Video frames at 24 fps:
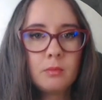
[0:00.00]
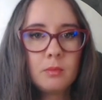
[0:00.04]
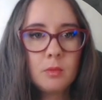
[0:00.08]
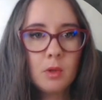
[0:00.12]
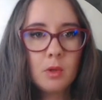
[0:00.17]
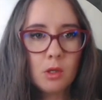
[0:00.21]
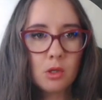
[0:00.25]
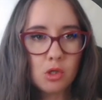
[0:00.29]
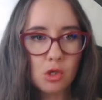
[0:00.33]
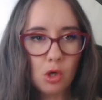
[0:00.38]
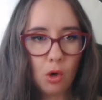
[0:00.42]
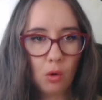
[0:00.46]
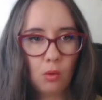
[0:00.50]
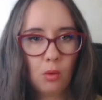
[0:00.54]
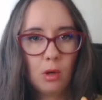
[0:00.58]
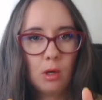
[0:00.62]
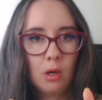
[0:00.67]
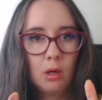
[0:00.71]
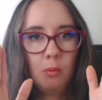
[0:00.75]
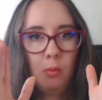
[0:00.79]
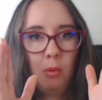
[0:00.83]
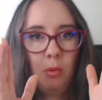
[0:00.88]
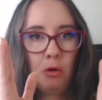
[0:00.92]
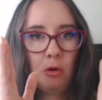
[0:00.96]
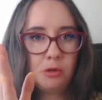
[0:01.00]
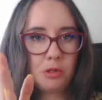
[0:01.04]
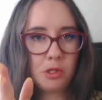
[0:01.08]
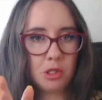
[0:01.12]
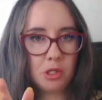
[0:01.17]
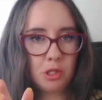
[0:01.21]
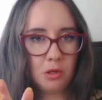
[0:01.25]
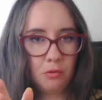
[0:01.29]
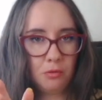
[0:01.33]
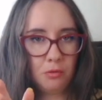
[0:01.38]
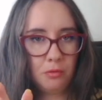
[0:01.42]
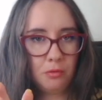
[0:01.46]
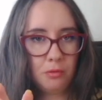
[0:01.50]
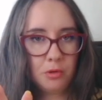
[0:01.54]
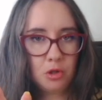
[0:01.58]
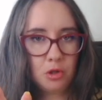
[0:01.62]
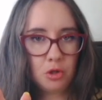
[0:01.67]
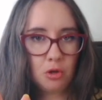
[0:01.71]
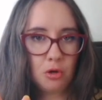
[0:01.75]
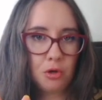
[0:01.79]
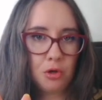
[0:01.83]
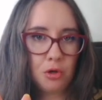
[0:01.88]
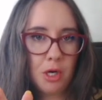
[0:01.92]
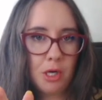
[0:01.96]
So, positive
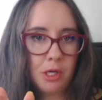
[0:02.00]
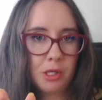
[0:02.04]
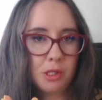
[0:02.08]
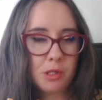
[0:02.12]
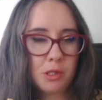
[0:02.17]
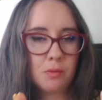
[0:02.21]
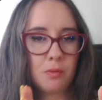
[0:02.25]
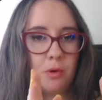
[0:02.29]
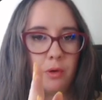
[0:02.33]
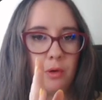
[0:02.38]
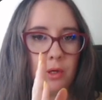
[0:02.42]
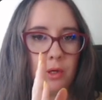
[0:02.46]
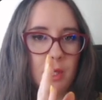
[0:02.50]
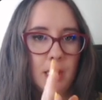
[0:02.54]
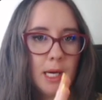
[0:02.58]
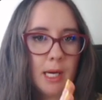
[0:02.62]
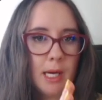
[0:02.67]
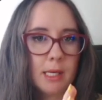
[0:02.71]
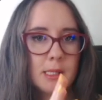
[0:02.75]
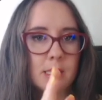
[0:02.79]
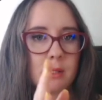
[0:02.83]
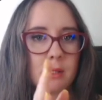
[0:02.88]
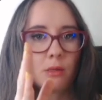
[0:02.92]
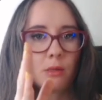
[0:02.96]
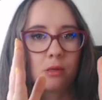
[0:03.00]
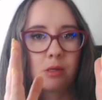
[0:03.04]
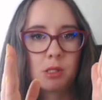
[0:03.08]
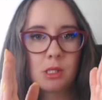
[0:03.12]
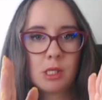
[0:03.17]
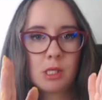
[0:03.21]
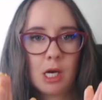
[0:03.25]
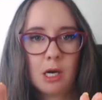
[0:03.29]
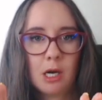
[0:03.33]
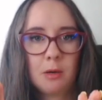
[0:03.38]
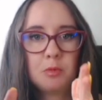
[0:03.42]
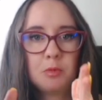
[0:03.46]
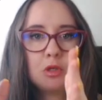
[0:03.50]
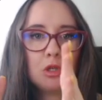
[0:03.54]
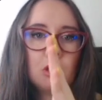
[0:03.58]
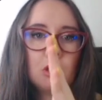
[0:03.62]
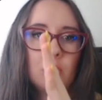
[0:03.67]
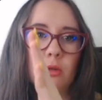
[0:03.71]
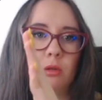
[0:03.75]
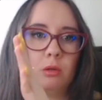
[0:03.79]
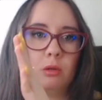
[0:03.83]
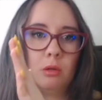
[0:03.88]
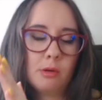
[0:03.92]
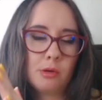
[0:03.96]
short answer: yes,
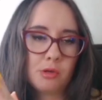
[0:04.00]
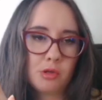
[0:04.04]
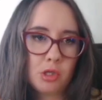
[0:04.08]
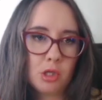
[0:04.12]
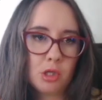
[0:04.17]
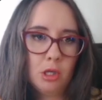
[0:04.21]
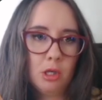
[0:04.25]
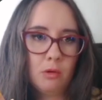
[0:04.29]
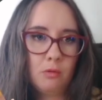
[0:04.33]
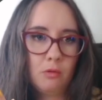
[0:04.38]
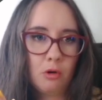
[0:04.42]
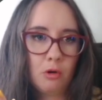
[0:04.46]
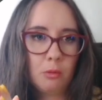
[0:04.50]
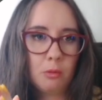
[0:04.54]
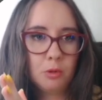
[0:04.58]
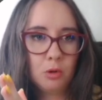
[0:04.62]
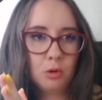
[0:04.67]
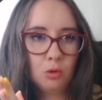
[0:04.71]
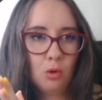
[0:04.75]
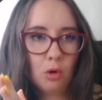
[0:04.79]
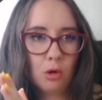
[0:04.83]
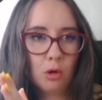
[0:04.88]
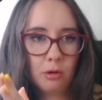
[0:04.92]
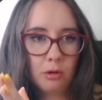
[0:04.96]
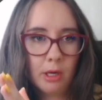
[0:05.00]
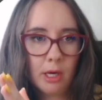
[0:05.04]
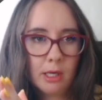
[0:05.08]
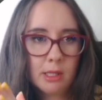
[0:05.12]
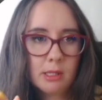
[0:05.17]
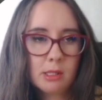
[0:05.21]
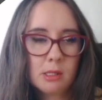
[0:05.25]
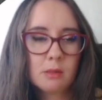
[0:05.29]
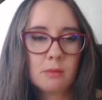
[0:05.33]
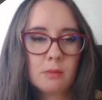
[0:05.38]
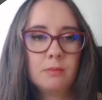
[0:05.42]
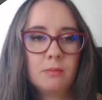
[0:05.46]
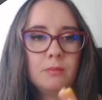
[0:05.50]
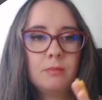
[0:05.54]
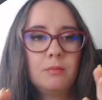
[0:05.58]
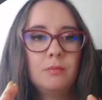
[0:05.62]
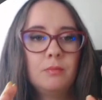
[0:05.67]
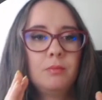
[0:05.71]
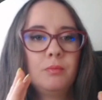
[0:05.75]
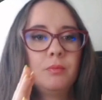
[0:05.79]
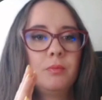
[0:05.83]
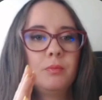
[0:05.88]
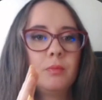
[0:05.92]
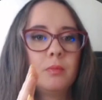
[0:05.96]
subject, auxiliary verb do or does.
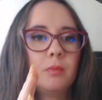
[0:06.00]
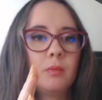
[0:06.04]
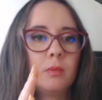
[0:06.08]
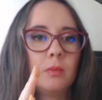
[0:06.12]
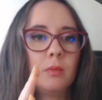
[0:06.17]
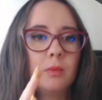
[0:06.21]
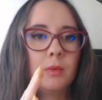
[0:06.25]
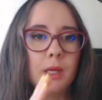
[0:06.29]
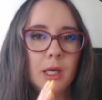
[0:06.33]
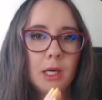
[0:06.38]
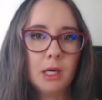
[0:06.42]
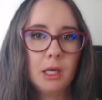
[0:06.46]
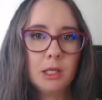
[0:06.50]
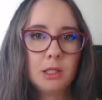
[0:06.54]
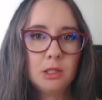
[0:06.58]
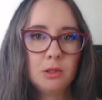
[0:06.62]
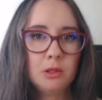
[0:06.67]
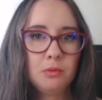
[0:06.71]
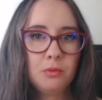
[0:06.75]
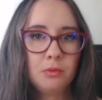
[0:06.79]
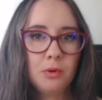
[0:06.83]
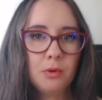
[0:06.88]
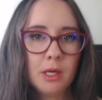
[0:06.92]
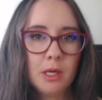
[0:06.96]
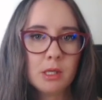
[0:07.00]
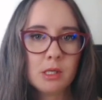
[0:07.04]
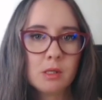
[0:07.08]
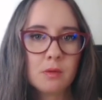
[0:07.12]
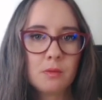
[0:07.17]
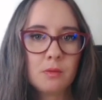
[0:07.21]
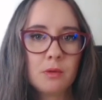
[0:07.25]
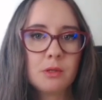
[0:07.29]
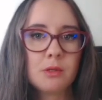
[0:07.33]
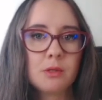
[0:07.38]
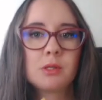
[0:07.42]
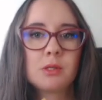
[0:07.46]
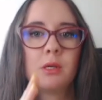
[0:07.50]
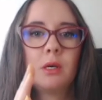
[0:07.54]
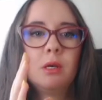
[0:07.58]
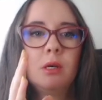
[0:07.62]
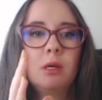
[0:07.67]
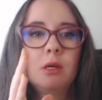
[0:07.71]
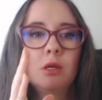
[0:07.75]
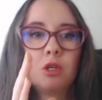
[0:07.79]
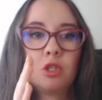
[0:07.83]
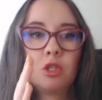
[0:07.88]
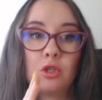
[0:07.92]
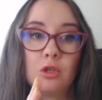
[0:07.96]
Negative answers:
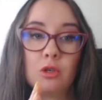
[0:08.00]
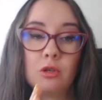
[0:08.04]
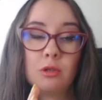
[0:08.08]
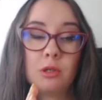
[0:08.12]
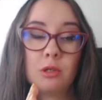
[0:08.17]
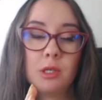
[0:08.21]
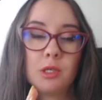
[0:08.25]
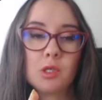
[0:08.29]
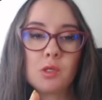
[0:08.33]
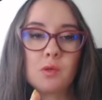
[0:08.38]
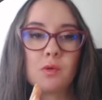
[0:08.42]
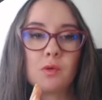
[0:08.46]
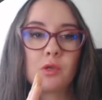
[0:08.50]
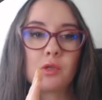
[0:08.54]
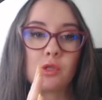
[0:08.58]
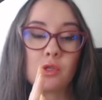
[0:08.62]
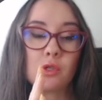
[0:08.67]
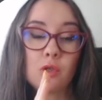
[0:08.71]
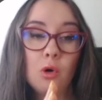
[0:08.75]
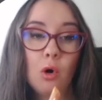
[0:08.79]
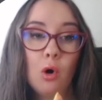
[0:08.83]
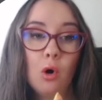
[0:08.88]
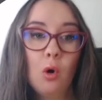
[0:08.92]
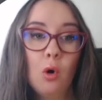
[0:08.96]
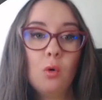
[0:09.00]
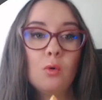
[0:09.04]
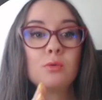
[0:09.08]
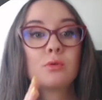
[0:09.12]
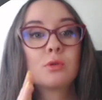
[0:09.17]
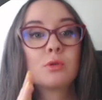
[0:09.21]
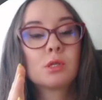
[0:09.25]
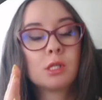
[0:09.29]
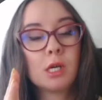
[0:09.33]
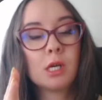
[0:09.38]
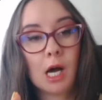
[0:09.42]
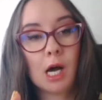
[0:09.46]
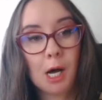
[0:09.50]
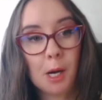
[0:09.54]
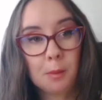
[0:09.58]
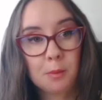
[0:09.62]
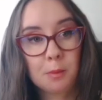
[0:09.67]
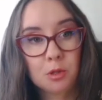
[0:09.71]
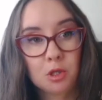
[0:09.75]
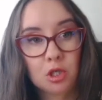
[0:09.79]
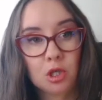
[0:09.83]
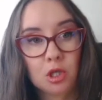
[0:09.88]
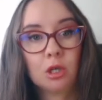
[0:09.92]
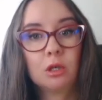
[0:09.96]
short answers: no,
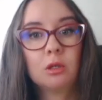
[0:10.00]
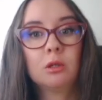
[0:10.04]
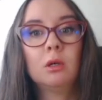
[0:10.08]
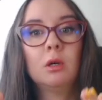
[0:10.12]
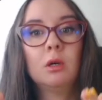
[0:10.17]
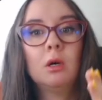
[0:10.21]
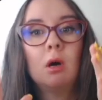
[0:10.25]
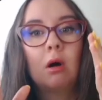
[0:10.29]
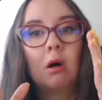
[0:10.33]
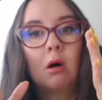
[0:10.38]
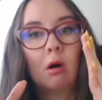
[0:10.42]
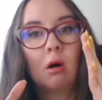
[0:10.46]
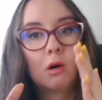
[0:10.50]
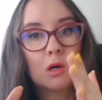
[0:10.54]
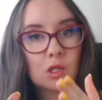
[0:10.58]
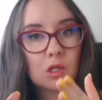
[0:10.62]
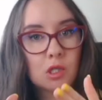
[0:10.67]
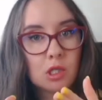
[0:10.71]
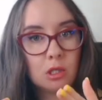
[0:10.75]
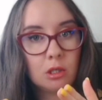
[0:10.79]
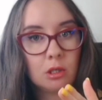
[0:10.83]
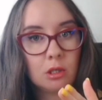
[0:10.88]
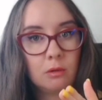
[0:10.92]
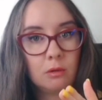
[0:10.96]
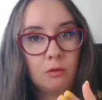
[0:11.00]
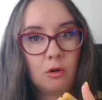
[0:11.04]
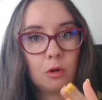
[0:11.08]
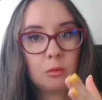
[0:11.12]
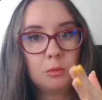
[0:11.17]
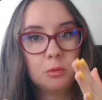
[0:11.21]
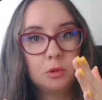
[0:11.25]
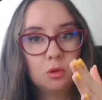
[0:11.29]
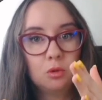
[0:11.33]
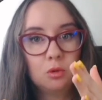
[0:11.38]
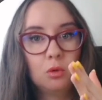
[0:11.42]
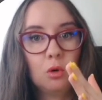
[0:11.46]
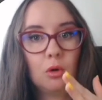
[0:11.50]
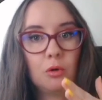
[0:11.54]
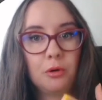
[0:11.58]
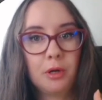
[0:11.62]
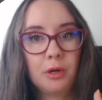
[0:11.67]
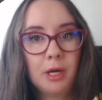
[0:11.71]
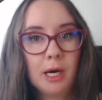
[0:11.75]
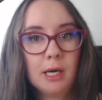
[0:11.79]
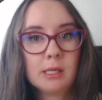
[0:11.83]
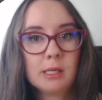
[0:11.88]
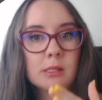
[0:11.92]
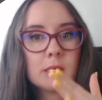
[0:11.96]
subject, auxiliary verb do or
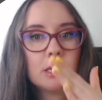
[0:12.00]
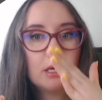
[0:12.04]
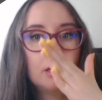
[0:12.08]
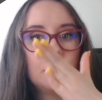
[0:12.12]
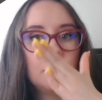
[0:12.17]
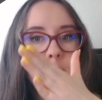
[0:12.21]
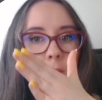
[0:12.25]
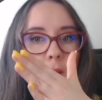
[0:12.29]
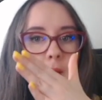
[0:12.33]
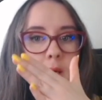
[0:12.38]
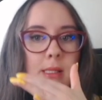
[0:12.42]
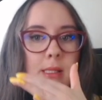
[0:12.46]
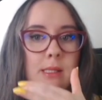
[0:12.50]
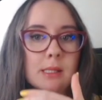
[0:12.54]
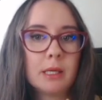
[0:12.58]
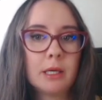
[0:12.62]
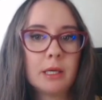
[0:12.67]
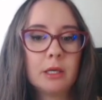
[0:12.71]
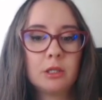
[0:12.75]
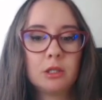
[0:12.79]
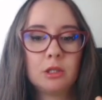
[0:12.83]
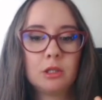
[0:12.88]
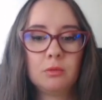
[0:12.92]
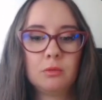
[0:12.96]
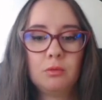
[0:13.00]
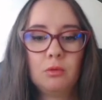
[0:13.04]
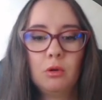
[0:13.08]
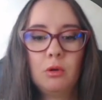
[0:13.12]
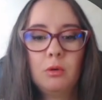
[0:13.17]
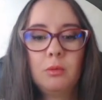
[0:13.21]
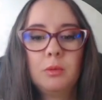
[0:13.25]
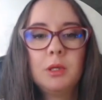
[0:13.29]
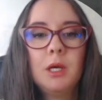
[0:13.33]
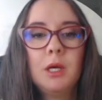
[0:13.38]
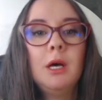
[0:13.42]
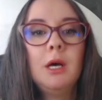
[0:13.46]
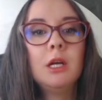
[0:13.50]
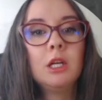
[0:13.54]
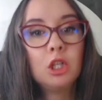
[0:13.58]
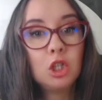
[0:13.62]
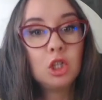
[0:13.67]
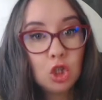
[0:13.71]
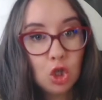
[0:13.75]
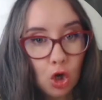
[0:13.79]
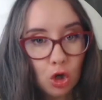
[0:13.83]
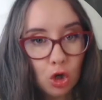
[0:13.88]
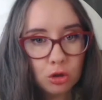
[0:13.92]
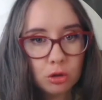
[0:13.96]
does, plus negative word
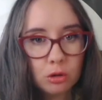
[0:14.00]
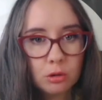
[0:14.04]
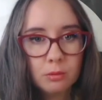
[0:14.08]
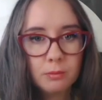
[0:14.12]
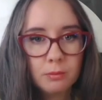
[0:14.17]
not.